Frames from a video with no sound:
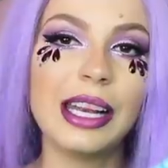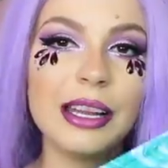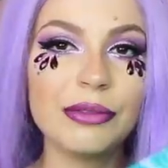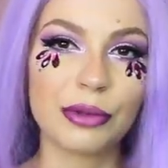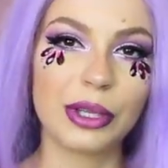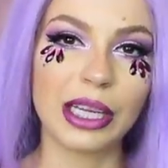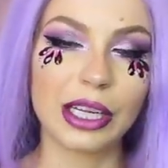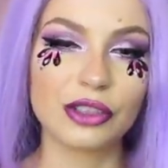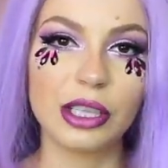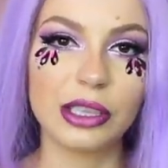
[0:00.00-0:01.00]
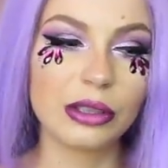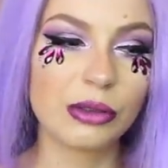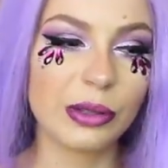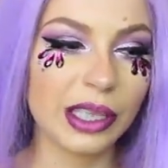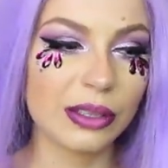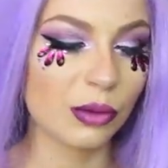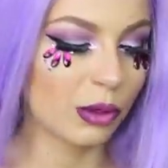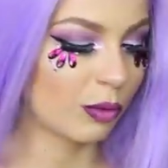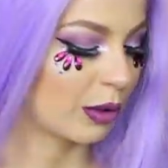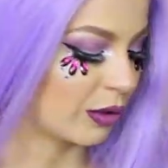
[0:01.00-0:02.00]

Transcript: I love green actually. Green is one of my